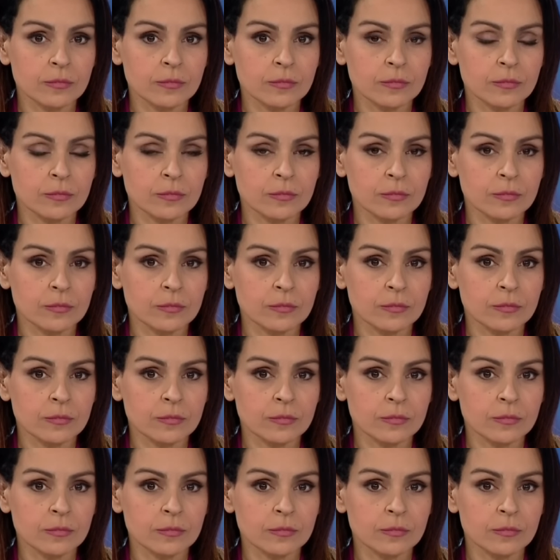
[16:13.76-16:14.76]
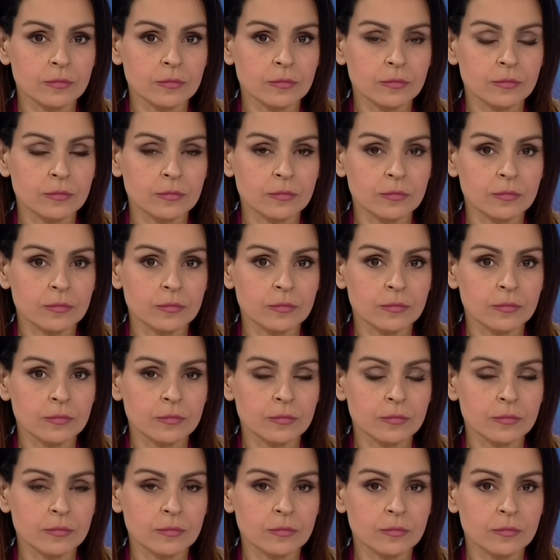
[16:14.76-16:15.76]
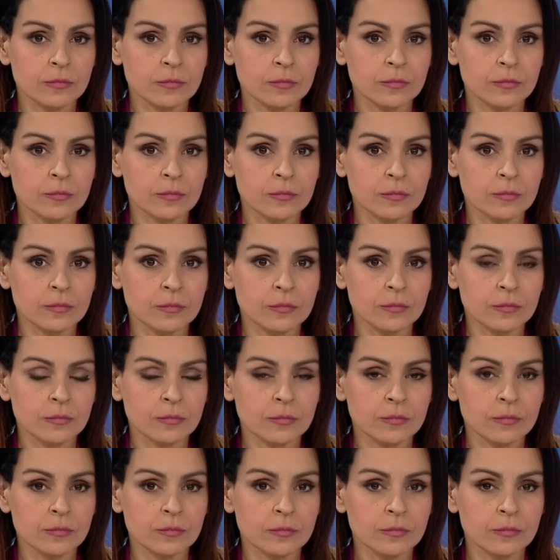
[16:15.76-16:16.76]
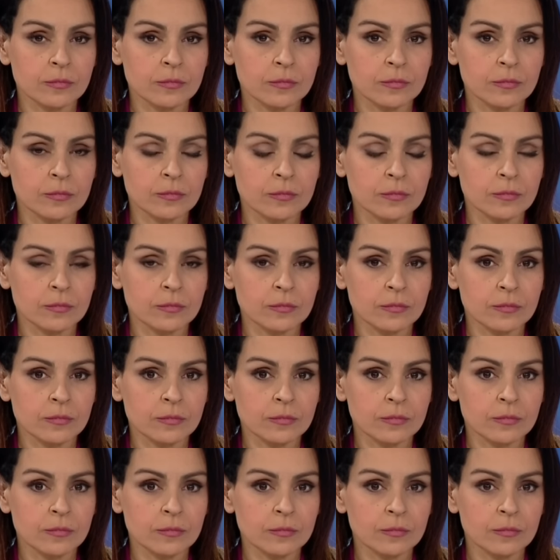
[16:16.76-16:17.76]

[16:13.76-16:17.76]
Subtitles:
[no speech]